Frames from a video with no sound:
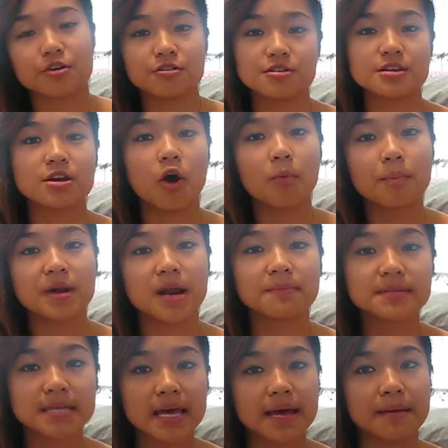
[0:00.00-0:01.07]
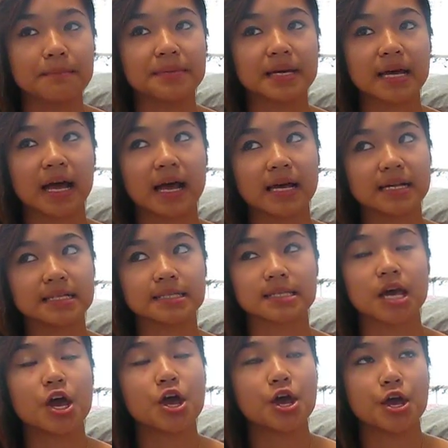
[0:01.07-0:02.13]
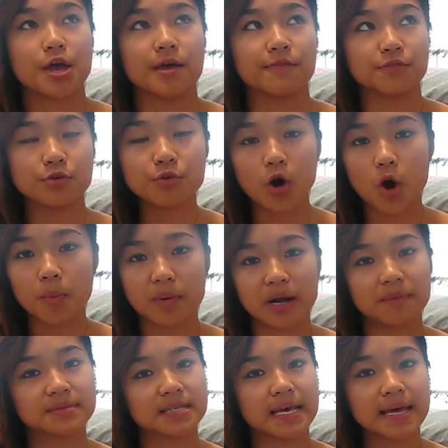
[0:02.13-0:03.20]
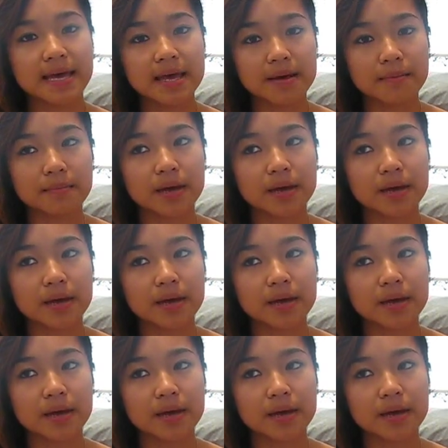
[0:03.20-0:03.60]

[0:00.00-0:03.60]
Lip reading: You need to open up to him, because if you open up to him,